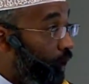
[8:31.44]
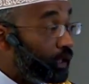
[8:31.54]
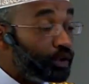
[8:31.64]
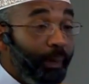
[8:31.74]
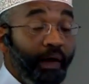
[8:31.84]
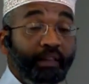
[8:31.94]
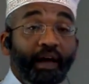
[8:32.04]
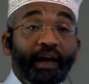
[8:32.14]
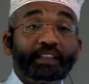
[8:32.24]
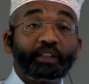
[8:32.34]
and
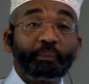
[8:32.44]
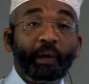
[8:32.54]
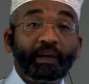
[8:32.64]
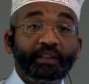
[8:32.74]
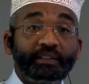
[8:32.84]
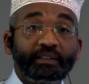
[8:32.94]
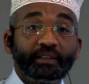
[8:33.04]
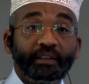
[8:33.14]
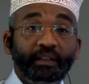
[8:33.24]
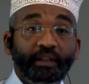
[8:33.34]
subhanallah as a parent
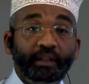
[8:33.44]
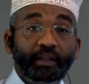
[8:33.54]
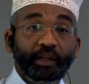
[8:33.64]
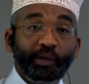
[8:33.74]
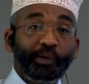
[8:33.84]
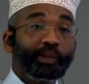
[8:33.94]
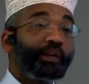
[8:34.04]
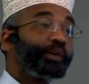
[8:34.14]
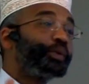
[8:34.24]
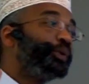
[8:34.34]
you know
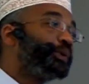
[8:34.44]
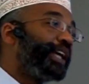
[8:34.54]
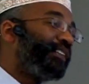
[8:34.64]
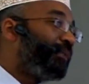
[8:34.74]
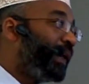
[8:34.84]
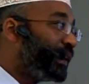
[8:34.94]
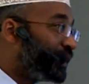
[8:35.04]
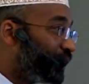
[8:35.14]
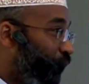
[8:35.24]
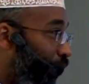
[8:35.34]
there are two safe
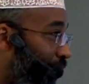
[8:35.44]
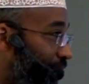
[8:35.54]
places for